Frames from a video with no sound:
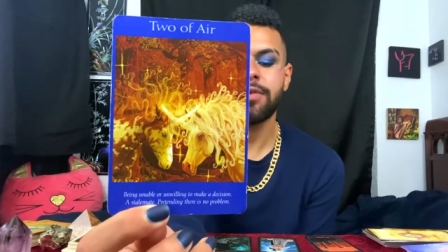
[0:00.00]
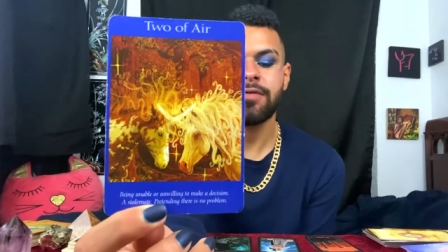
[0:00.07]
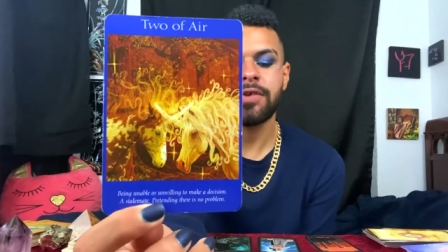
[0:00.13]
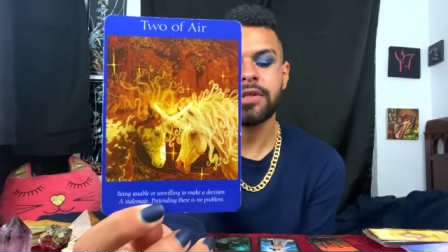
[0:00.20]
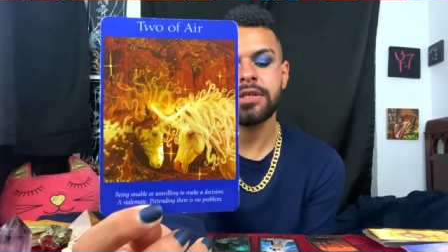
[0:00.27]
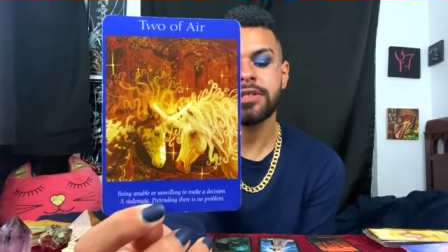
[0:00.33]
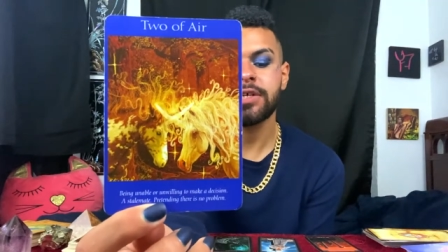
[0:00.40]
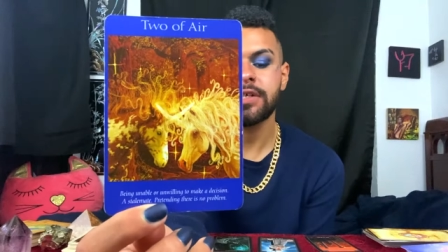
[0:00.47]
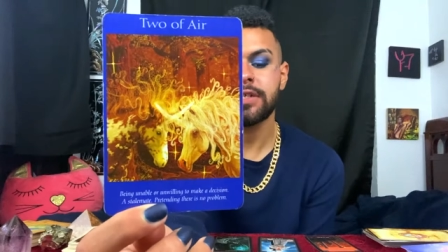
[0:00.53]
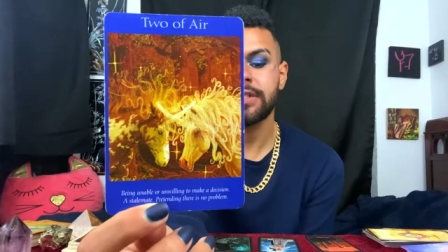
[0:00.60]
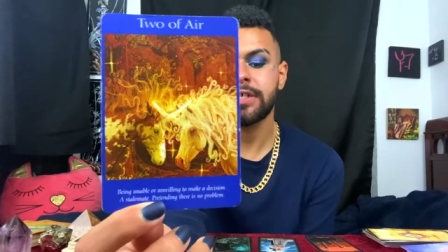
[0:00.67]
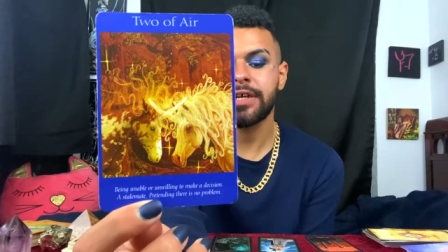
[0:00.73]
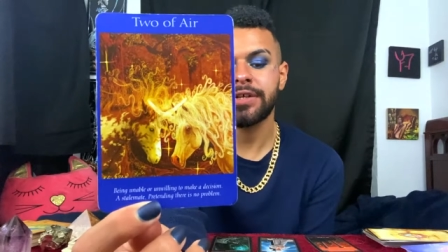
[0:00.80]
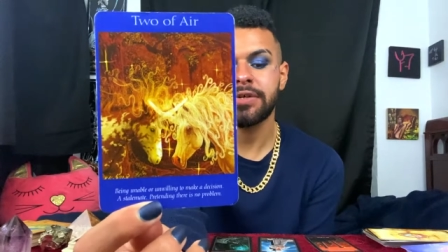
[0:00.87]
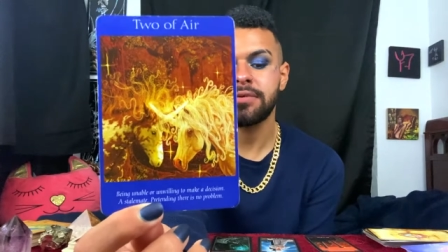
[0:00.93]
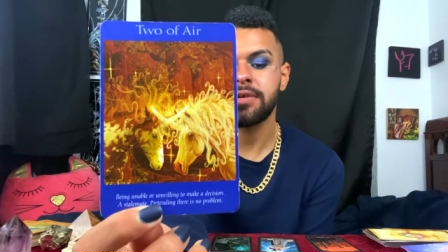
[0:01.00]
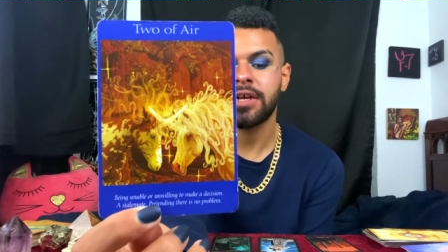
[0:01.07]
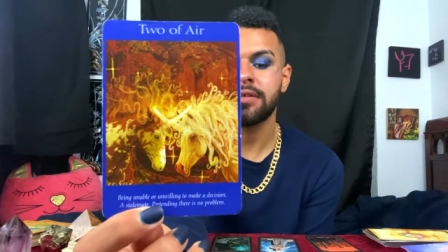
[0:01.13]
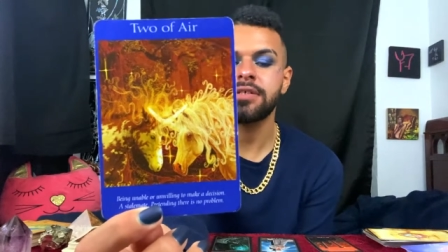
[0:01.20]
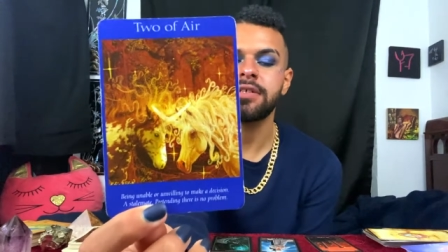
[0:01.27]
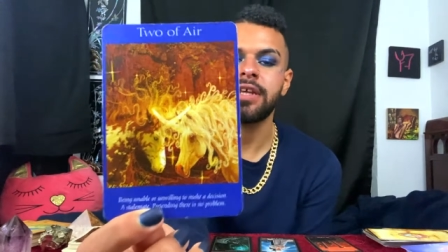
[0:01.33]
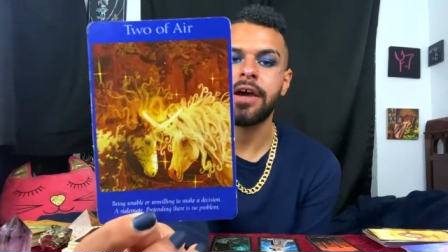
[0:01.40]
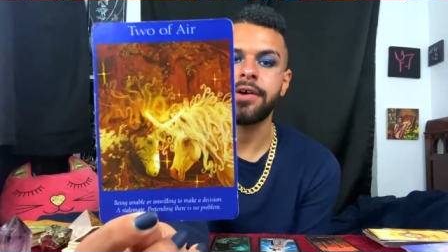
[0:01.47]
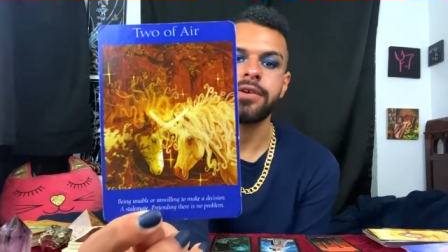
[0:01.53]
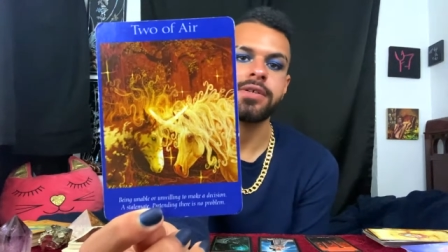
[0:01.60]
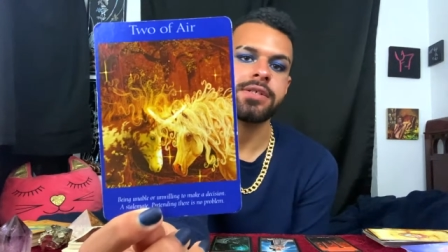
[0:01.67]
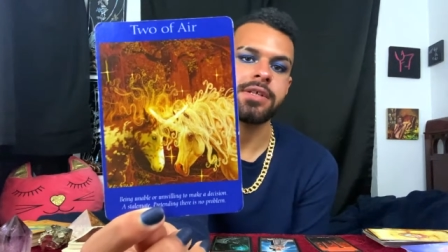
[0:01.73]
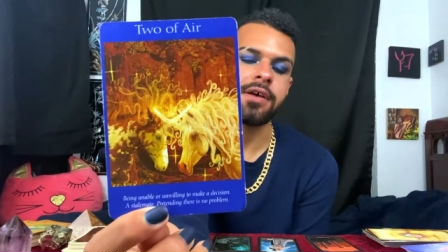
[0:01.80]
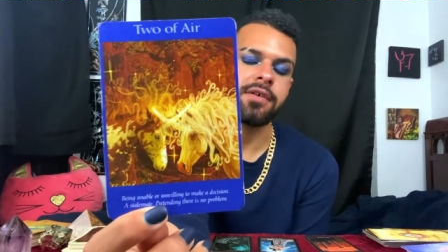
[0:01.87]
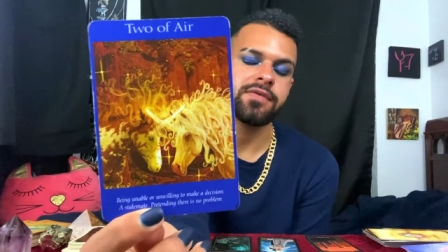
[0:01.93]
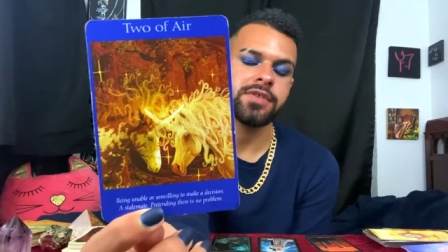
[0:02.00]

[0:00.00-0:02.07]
really trying to tell you not to doubt yourself.